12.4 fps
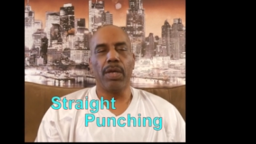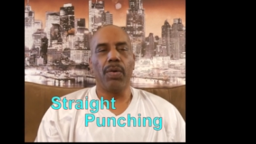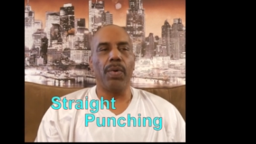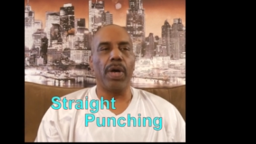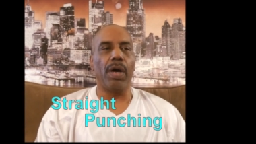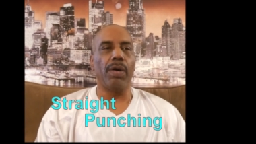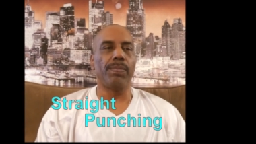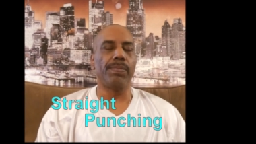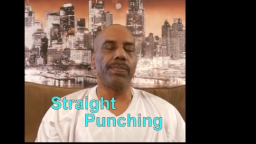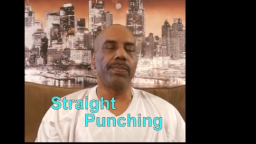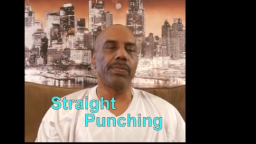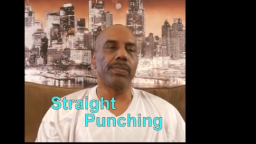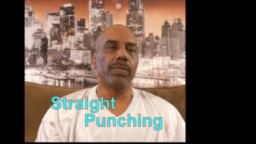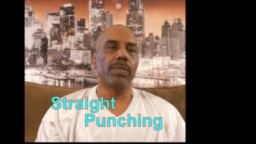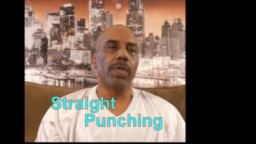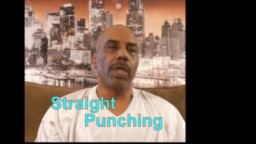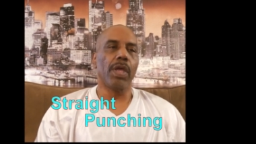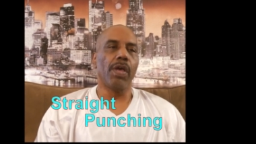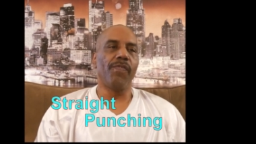Well,
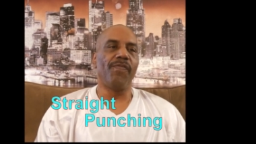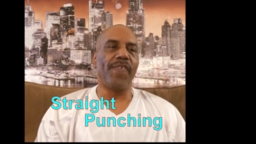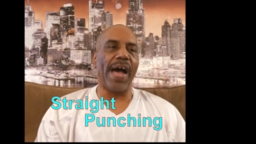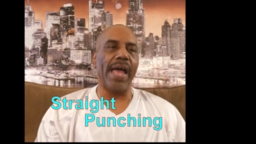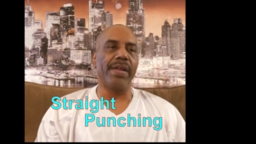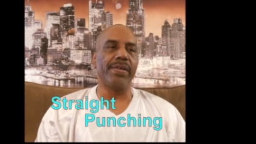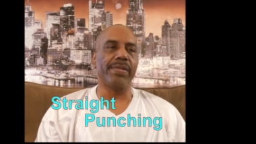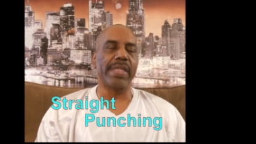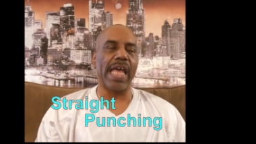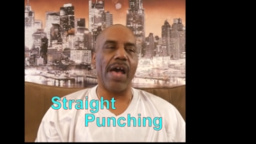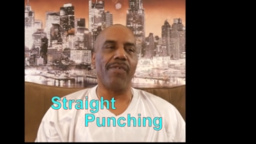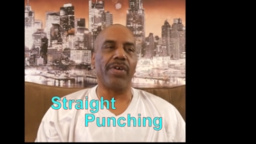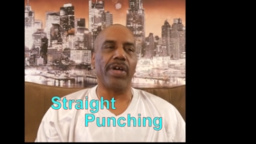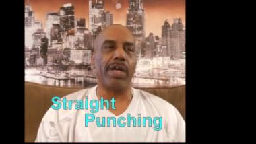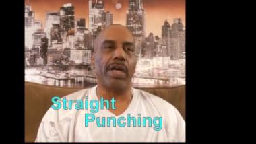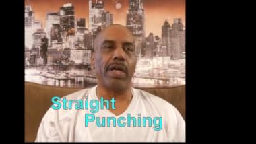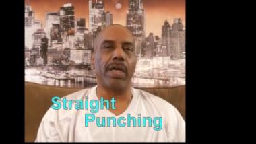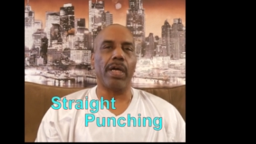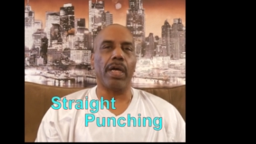fighters have
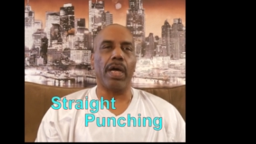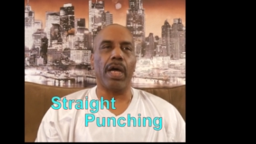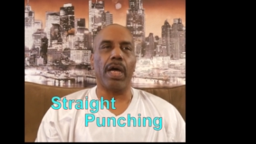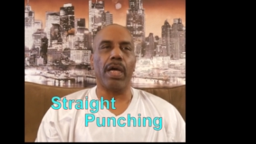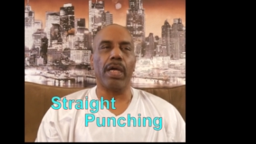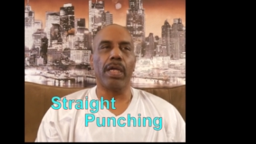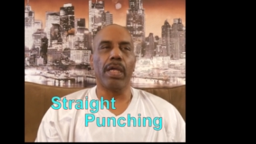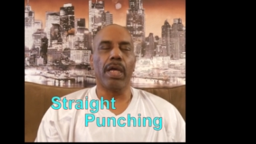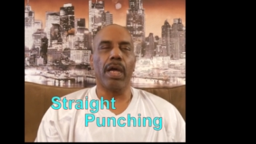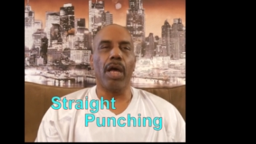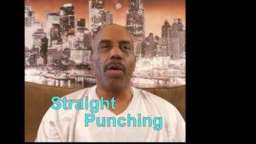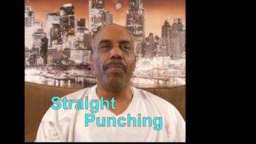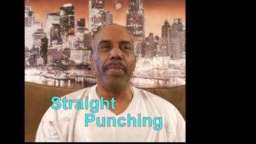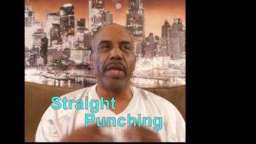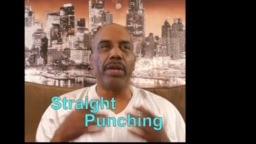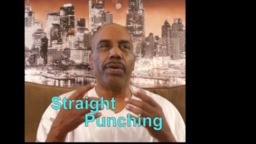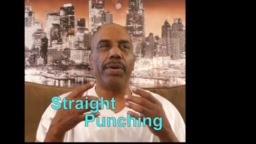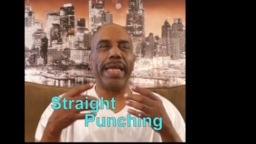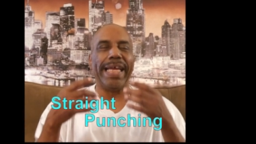a
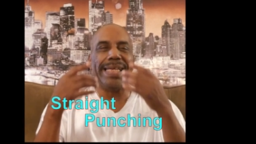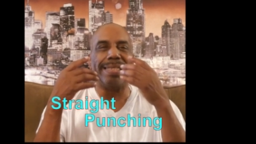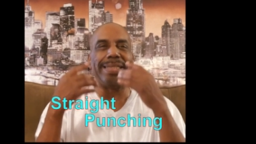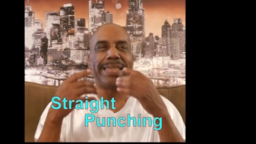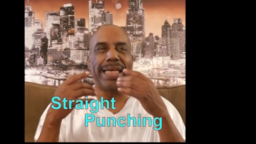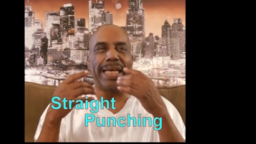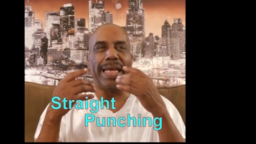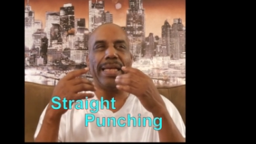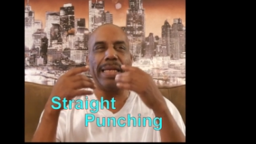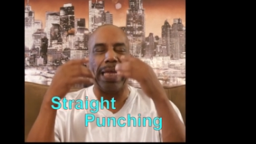mental intent